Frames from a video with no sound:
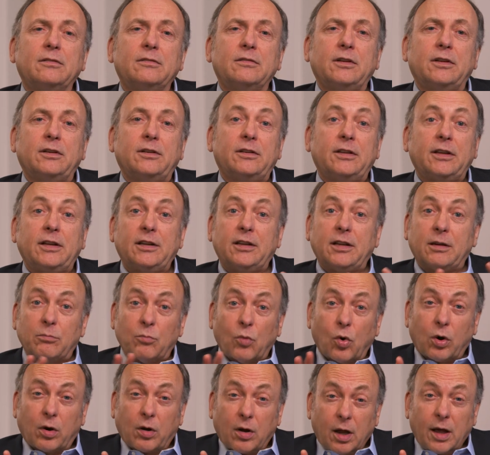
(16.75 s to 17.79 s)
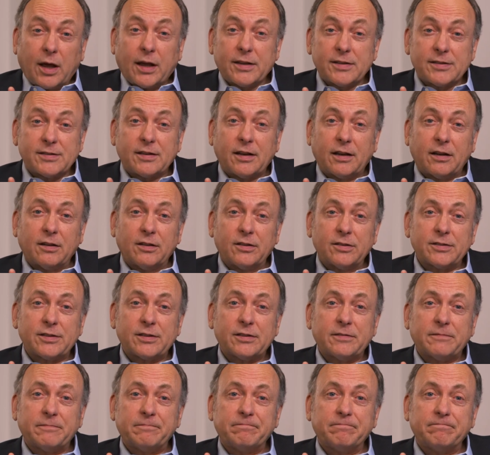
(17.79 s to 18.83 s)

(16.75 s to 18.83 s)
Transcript: indeed immortalize cells,